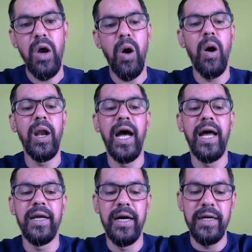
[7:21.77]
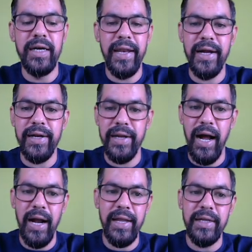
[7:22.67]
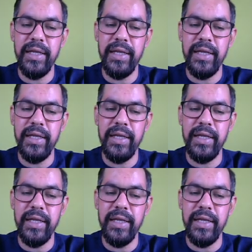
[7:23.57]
all are correct regarding